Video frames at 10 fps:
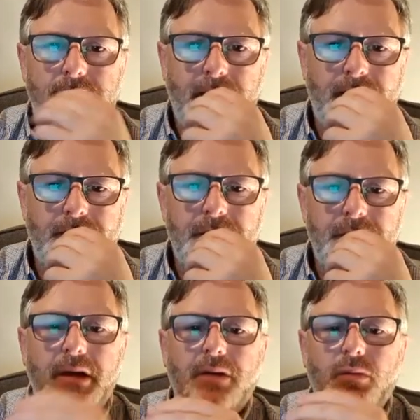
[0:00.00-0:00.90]
being
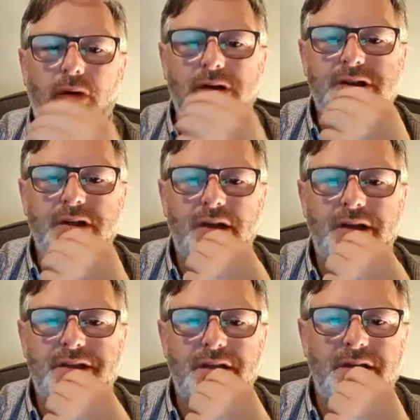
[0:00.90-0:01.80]
afraid. What's
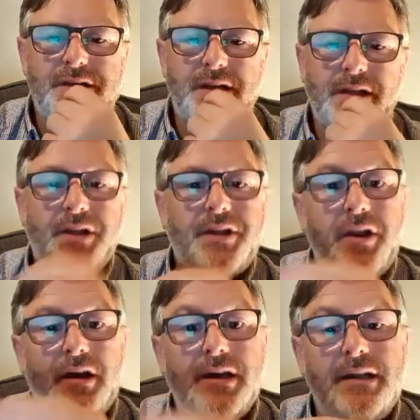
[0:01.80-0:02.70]
interesting is that the
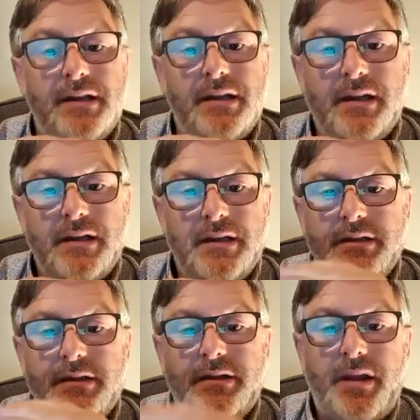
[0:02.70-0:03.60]
denial,
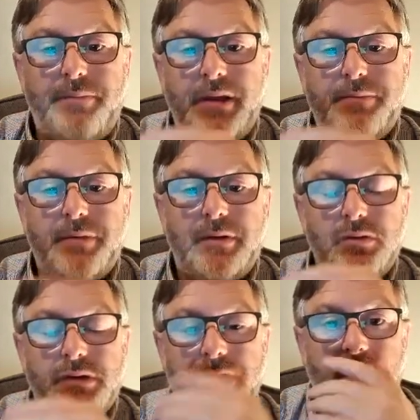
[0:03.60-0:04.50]
that people who
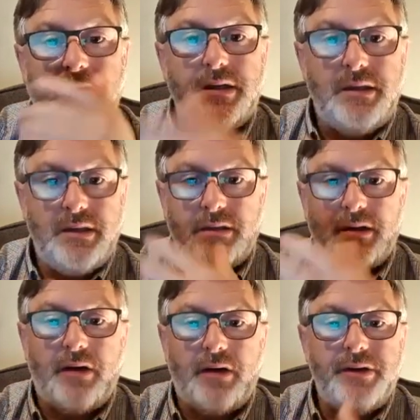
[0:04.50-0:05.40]
deny in,
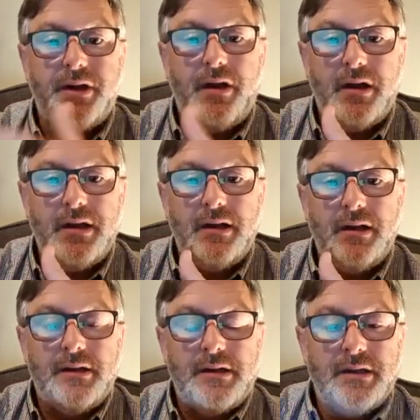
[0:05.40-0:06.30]
are in denial,
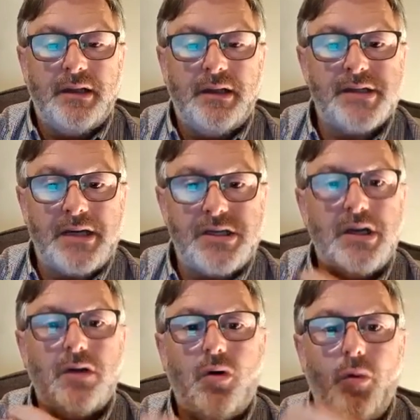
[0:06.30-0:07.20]
that's actually a
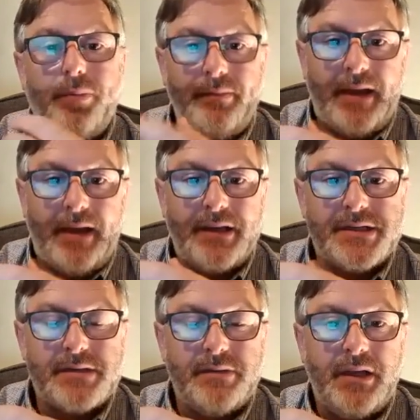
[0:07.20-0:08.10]
coping
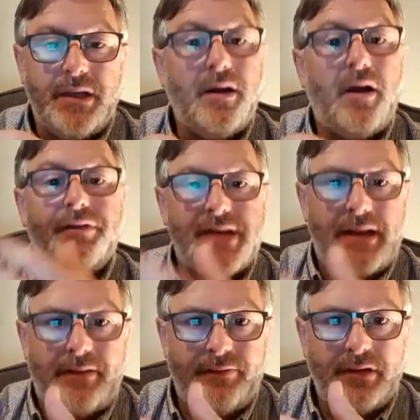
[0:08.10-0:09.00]
mechanism in, of
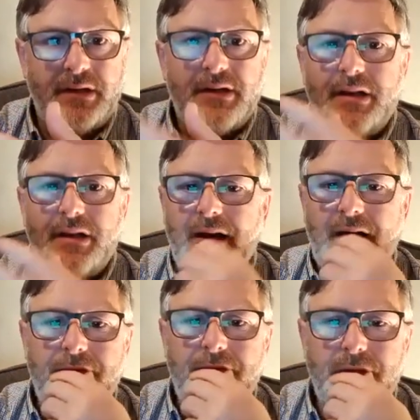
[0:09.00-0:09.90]
itself.
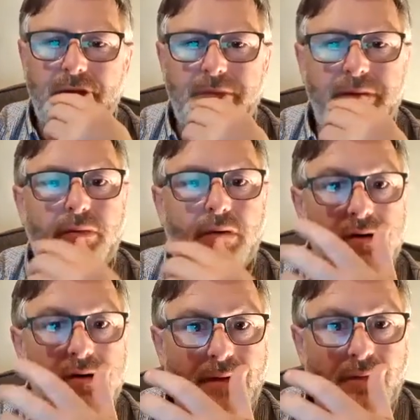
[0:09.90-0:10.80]
Um, it might be the word
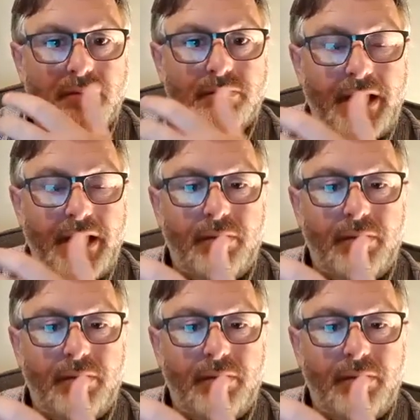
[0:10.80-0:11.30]
may